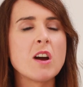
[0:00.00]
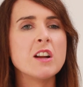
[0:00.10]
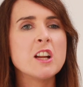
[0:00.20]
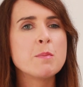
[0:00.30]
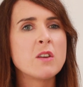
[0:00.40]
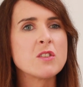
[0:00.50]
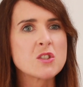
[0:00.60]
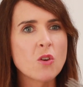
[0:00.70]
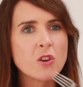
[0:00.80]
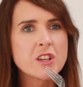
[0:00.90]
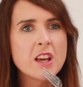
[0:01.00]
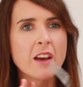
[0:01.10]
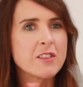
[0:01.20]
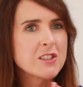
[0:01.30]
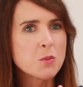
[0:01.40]
got a little bit of the salty
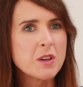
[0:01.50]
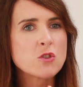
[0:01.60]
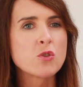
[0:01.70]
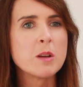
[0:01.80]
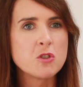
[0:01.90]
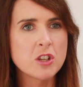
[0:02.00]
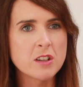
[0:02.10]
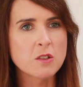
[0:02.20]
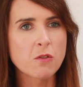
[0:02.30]
and the sweet cream cheese